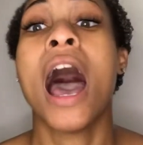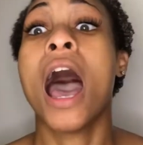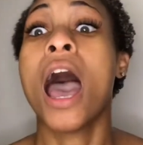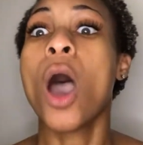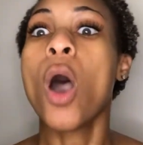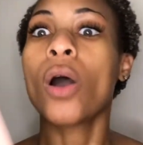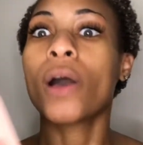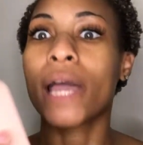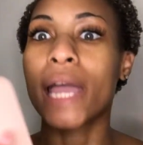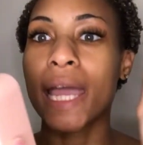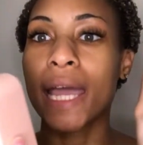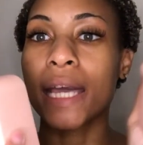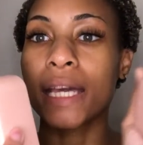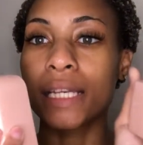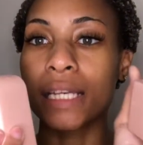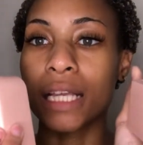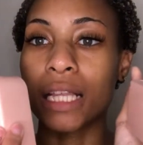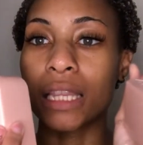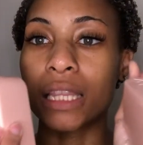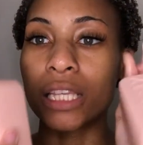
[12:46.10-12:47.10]
Oh,
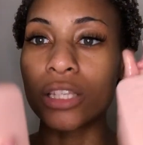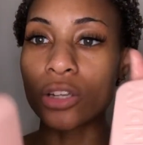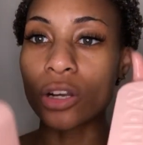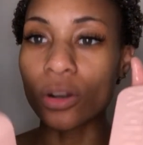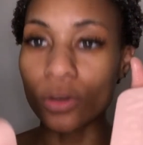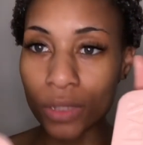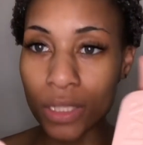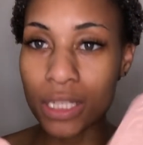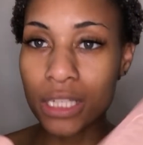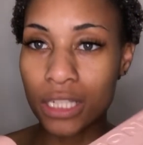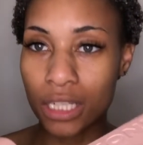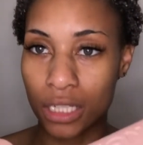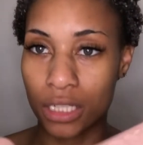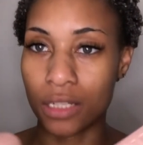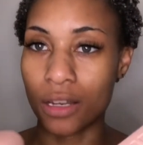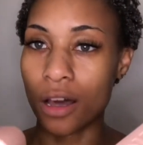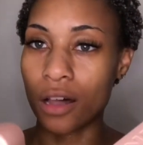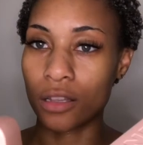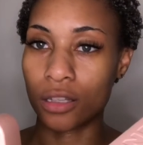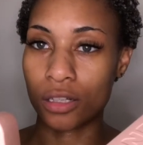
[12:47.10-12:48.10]
and these are only
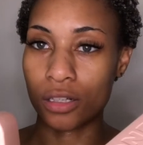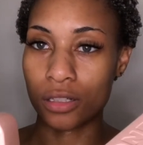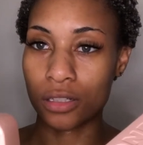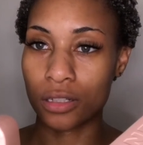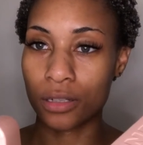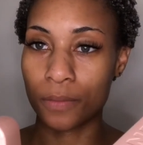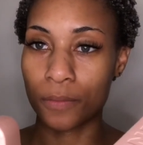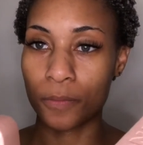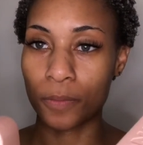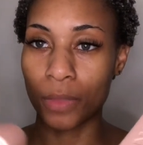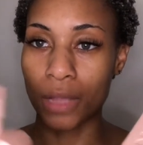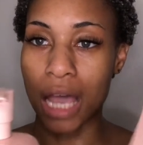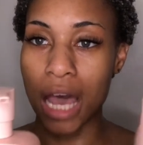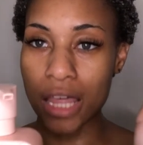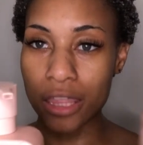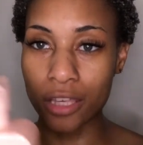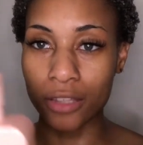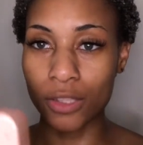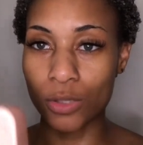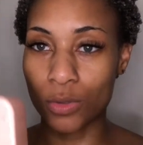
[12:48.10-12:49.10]
$6. I
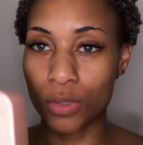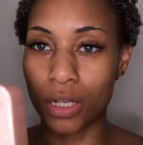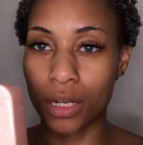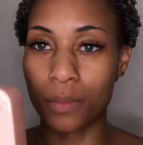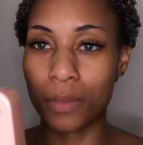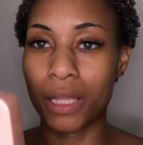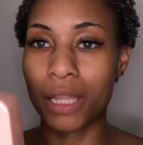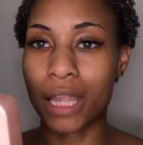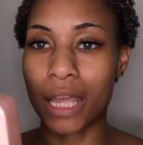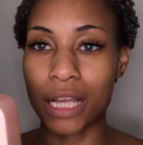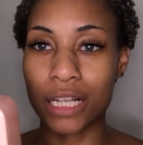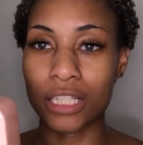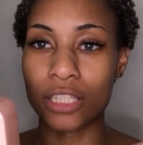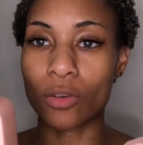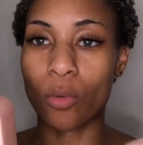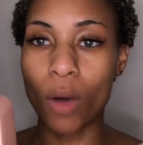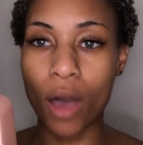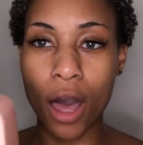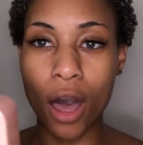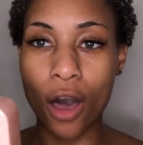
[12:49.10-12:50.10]
thought these were going to be like
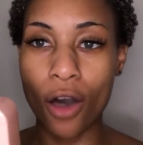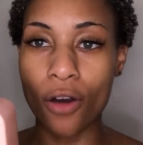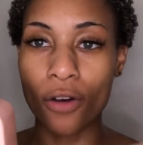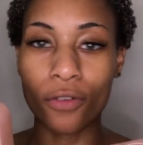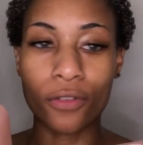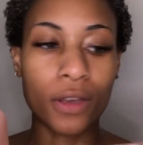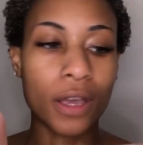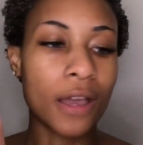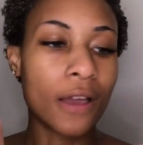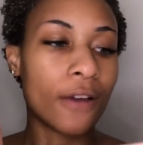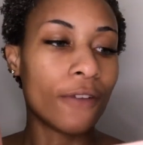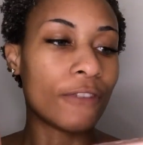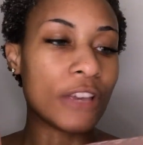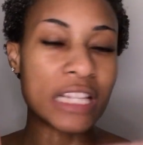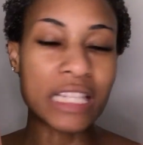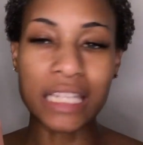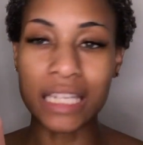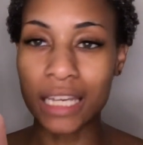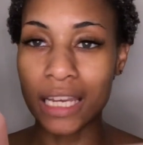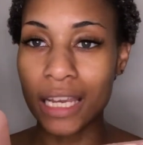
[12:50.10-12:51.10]
12,
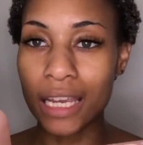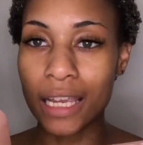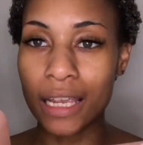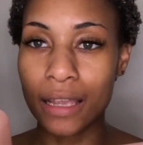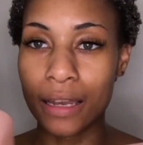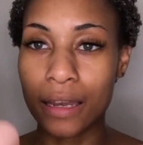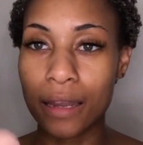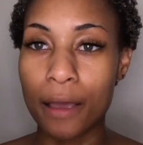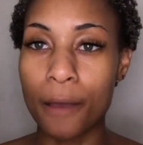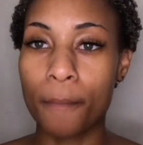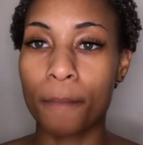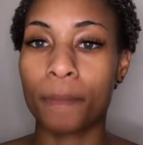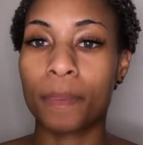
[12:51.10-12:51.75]
15.